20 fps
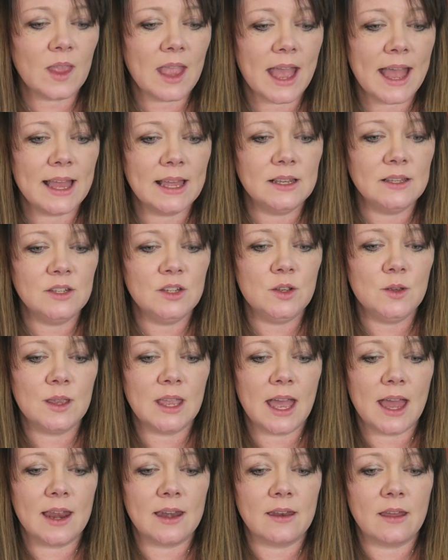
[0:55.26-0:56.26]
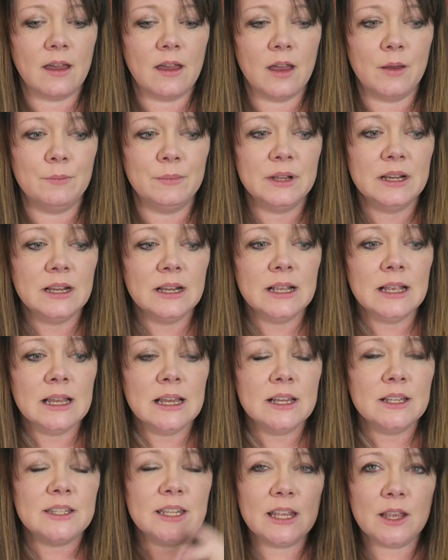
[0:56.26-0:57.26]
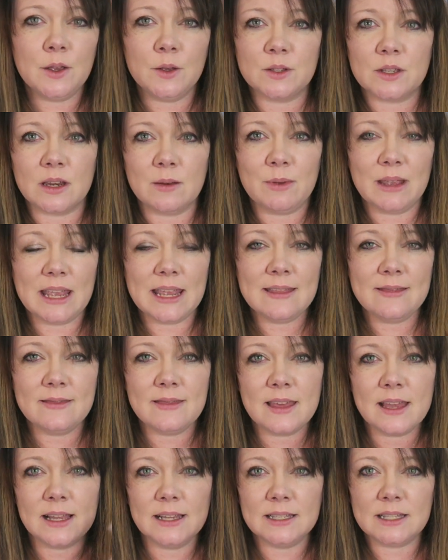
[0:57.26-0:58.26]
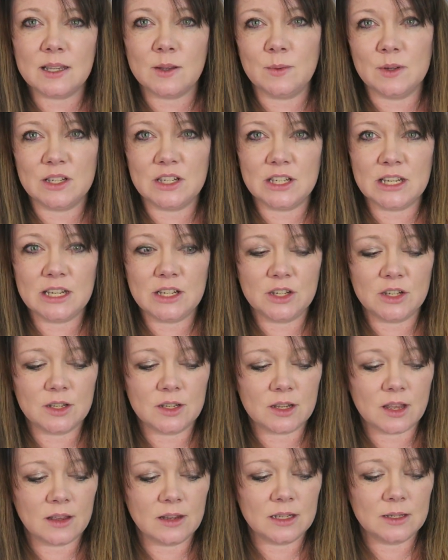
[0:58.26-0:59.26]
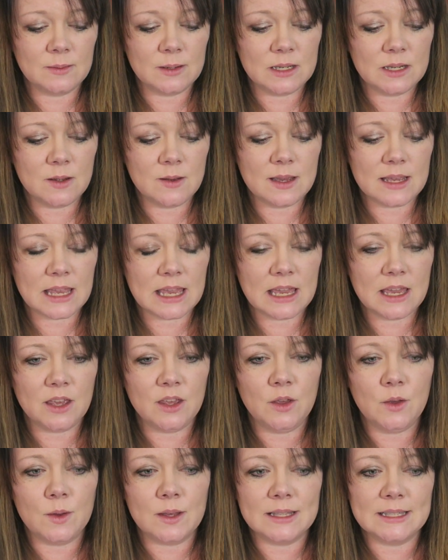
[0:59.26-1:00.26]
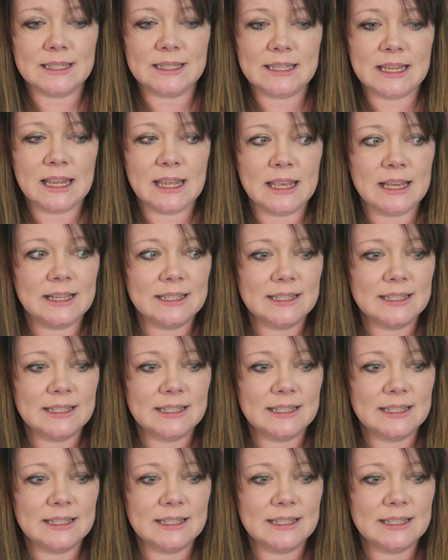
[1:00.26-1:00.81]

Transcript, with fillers: And you can see who's going to be in there, see which teachers are going to be doing it, you can see